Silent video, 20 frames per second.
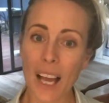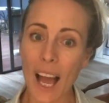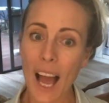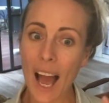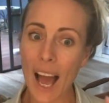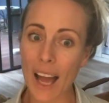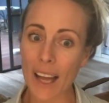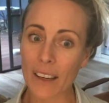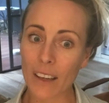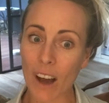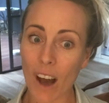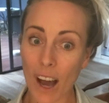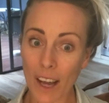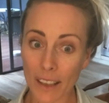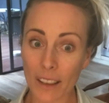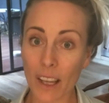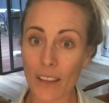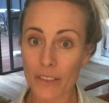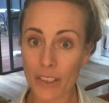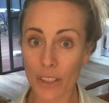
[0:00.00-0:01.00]
And
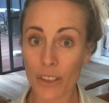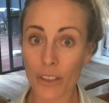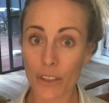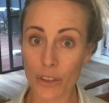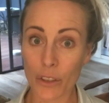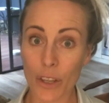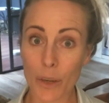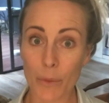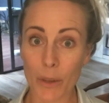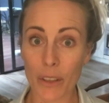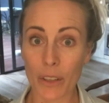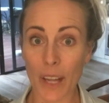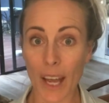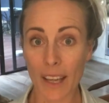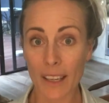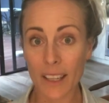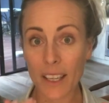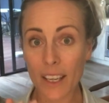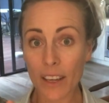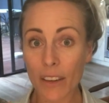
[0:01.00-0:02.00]
I'd love to contribute,
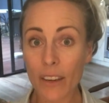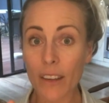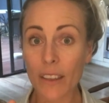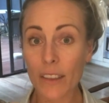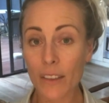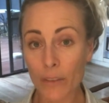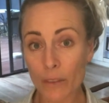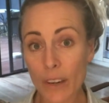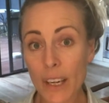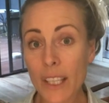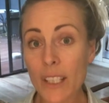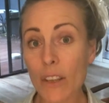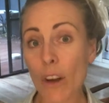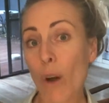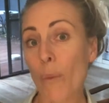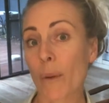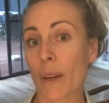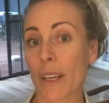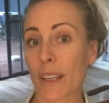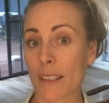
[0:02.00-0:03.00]
and here are 3
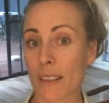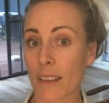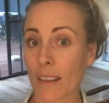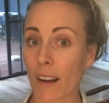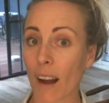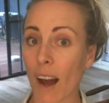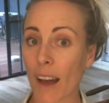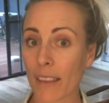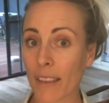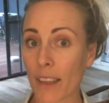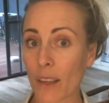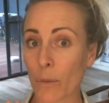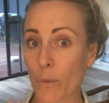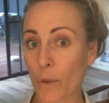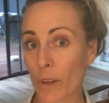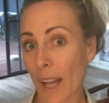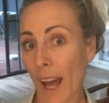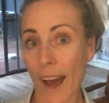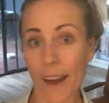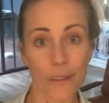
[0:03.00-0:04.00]
topics that I think
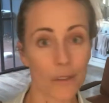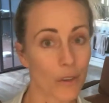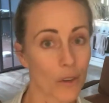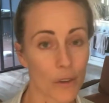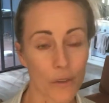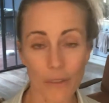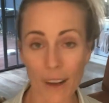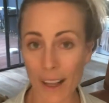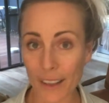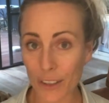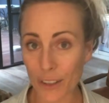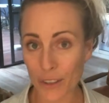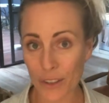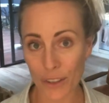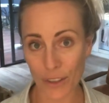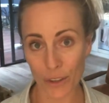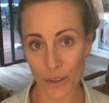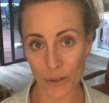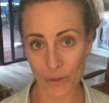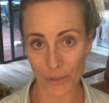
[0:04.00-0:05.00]
would add real value
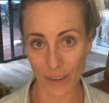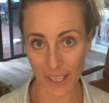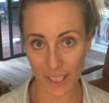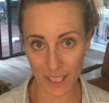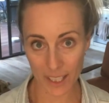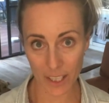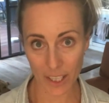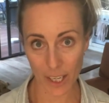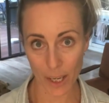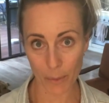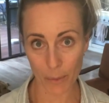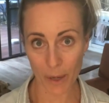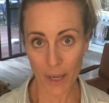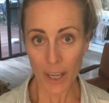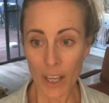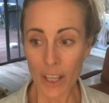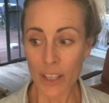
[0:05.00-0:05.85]
to your readership.